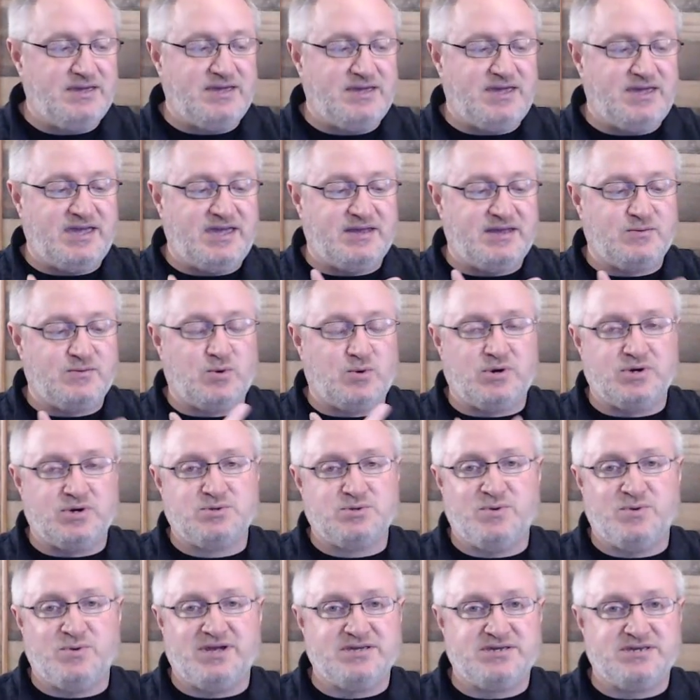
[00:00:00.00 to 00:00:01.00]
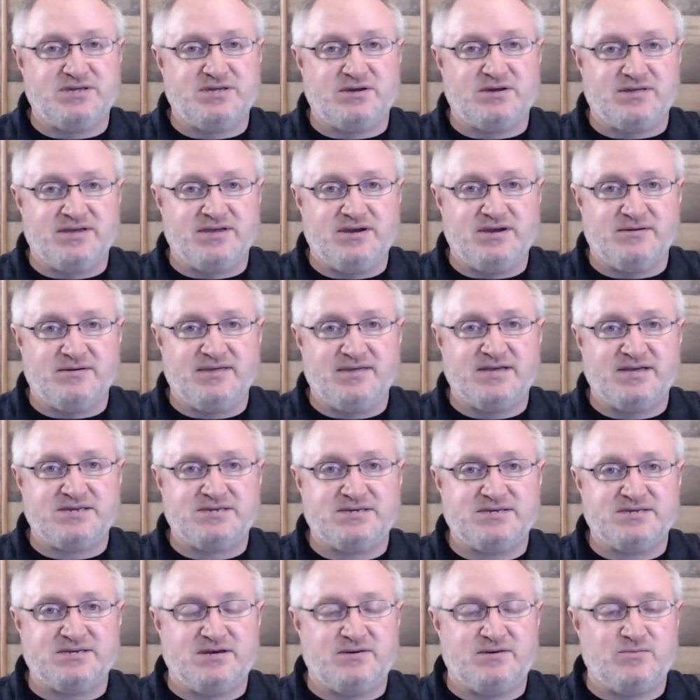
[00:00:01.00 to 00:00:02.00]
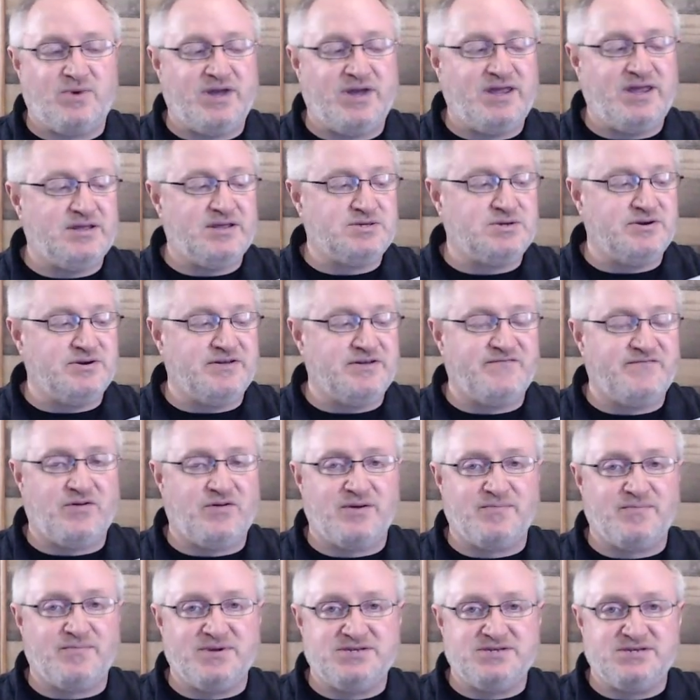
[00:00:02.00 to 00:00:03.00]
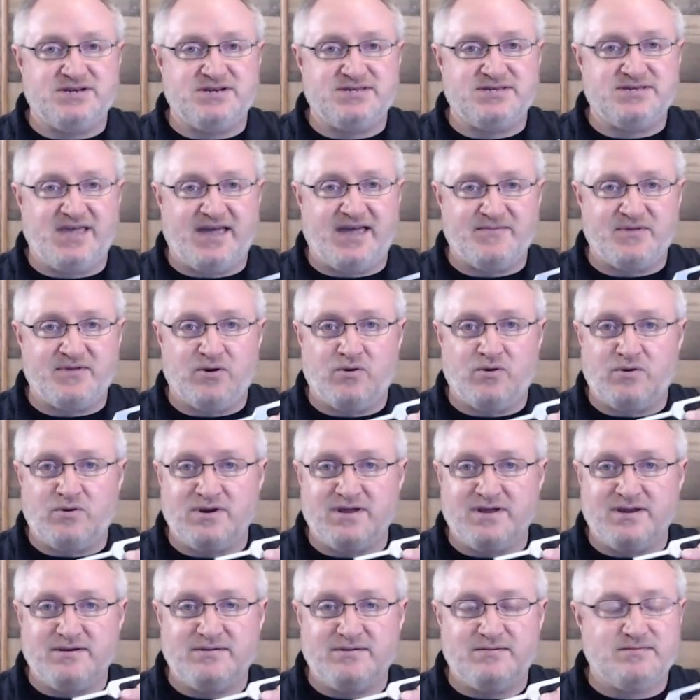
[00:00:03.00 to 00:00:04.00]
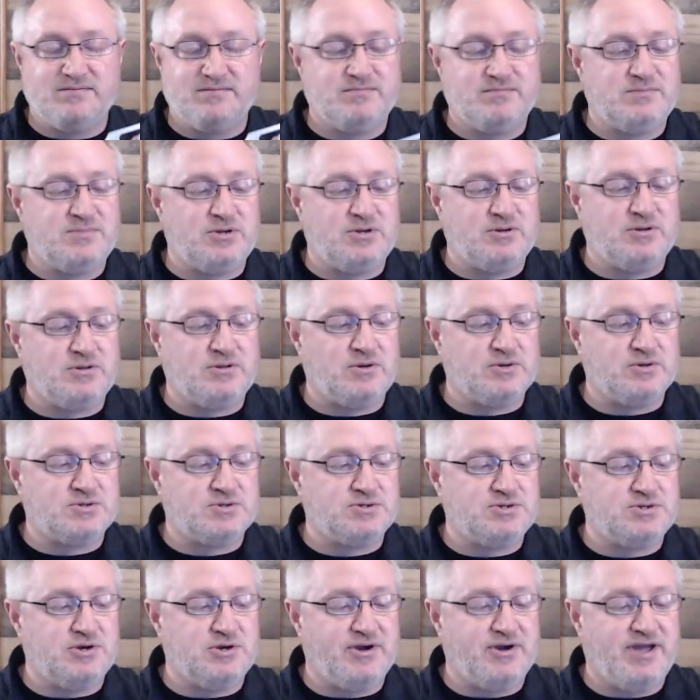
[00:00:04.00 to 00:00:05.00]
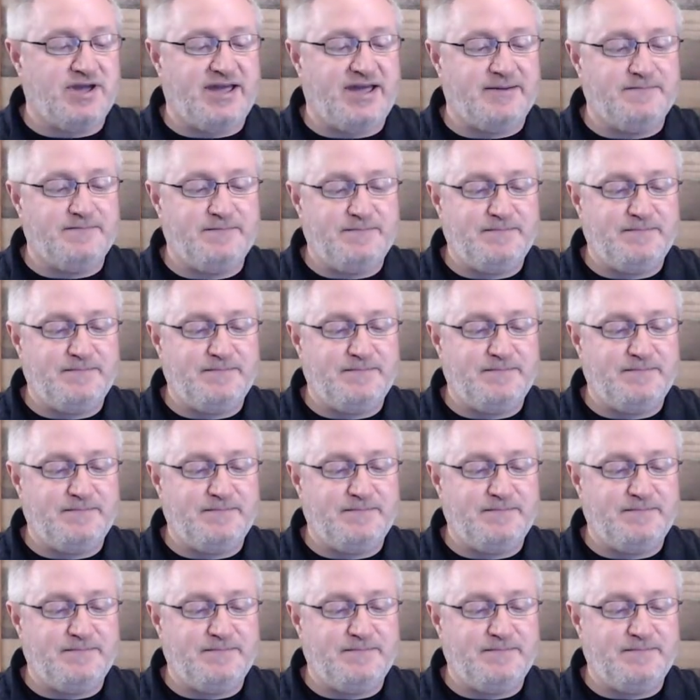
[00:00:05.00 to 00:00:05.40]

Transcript: And of course, we can still hear this weighted tuning fork, but you just have to hold it a little closer to your head.